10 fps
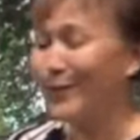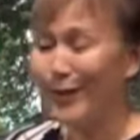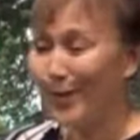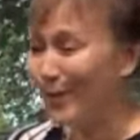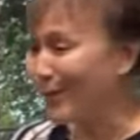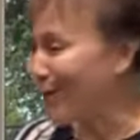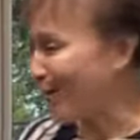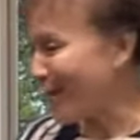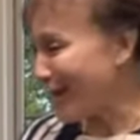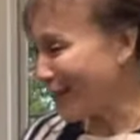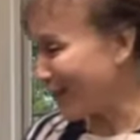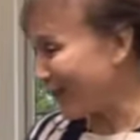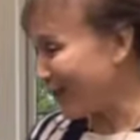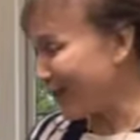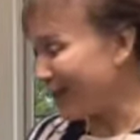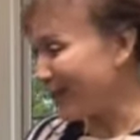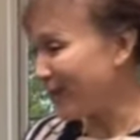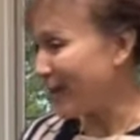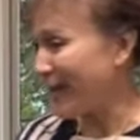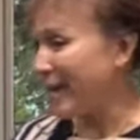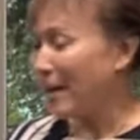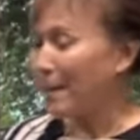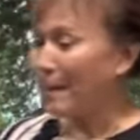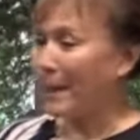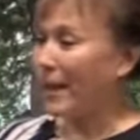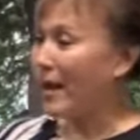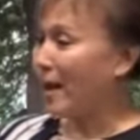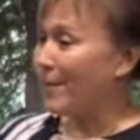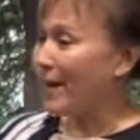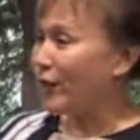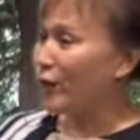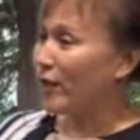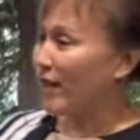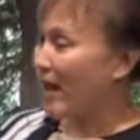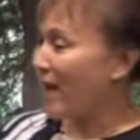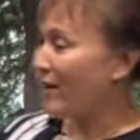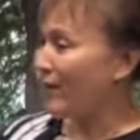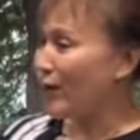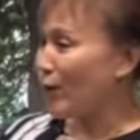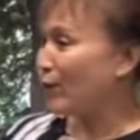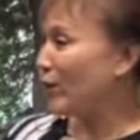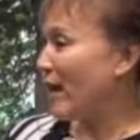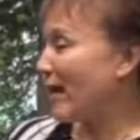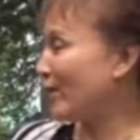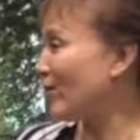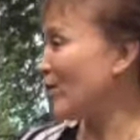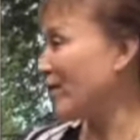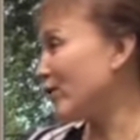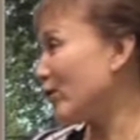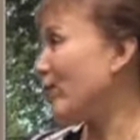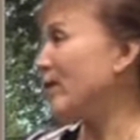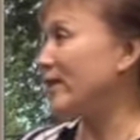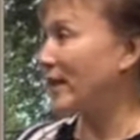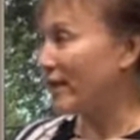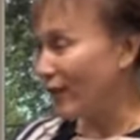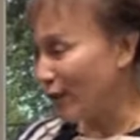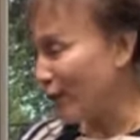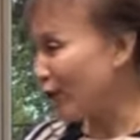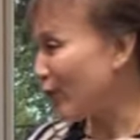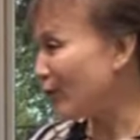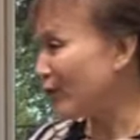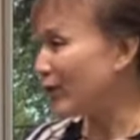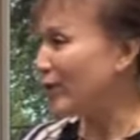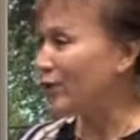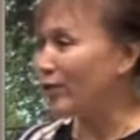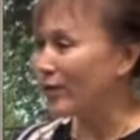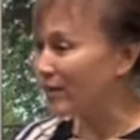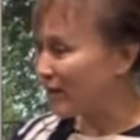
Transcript: There was no way she was going to do it. And she did have, she has her own insurance, and, she used her insurance to